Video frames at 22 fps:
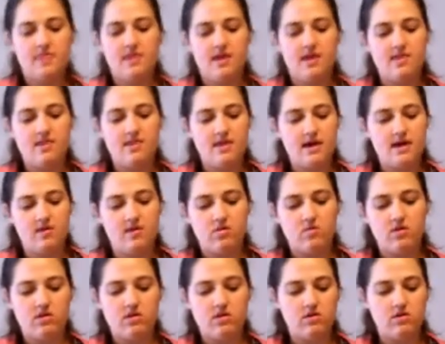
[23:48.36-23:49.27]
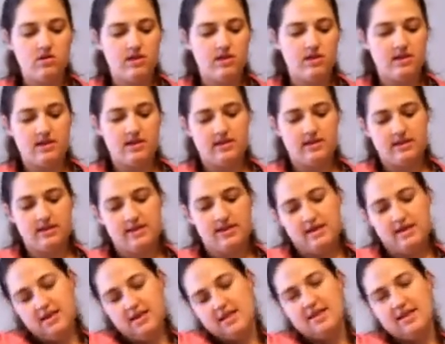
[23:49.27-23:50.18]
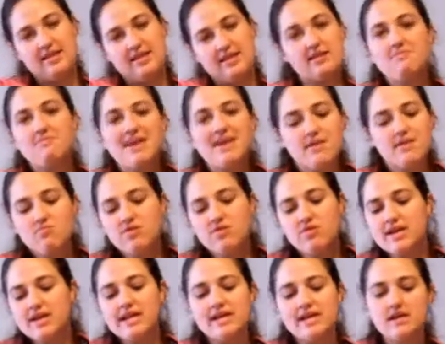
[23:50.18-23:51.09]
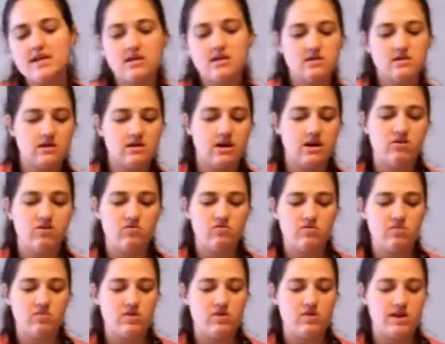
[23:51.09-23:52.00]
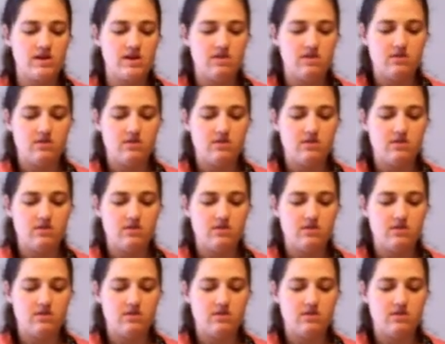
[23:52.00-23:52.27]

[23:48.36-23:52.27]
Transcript: And that will, just to make it pretty, extra pretty.